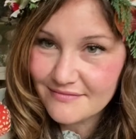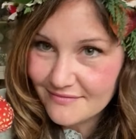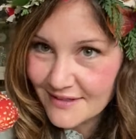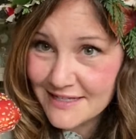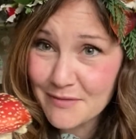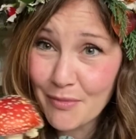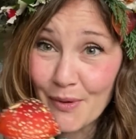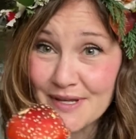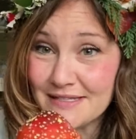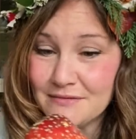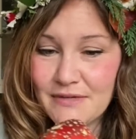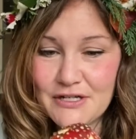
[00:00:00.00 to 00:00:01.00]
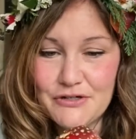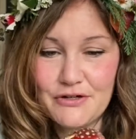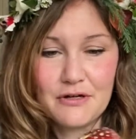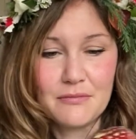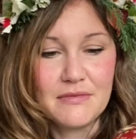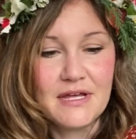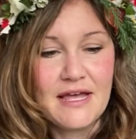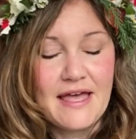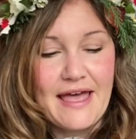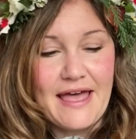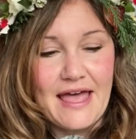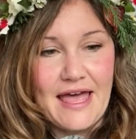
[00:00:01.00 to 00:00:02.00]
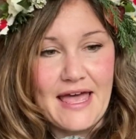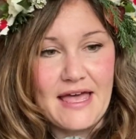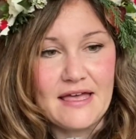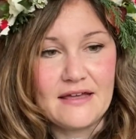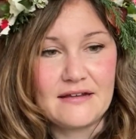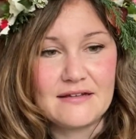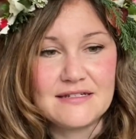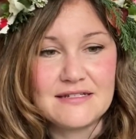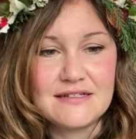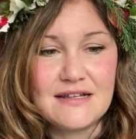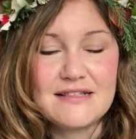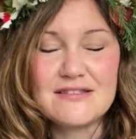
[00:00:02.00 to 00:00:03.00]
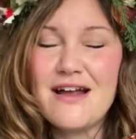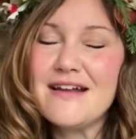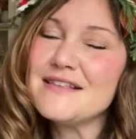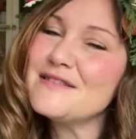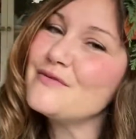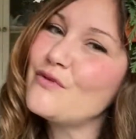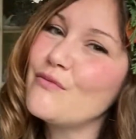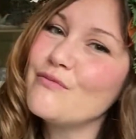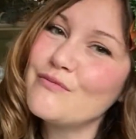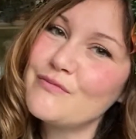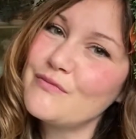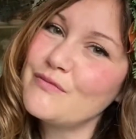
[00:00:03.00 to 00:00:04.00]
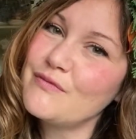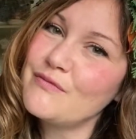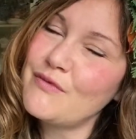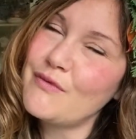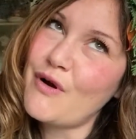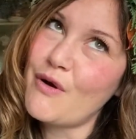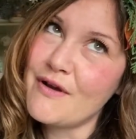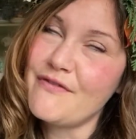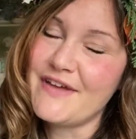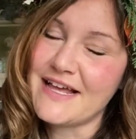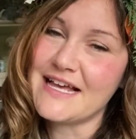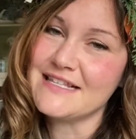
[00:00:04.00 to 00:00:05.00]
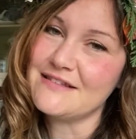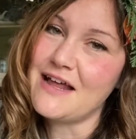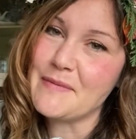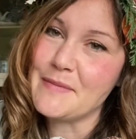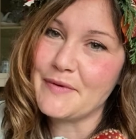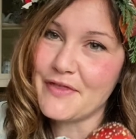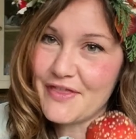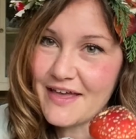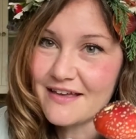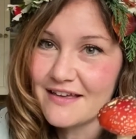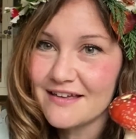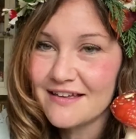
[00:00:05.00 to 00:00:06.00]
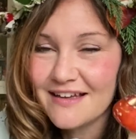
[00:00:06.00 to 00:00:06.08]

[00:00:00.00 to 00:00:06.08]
It's a poison mushroom, and it's not as horrific as a lot of people think.